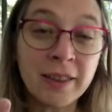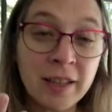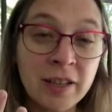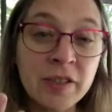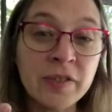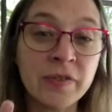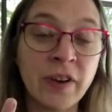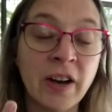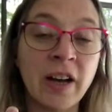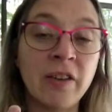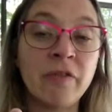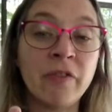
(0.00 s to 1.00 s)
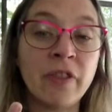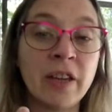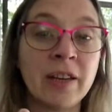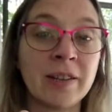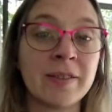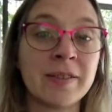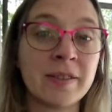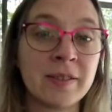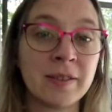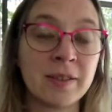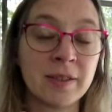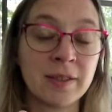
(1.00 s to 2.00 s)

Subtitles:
These 5 things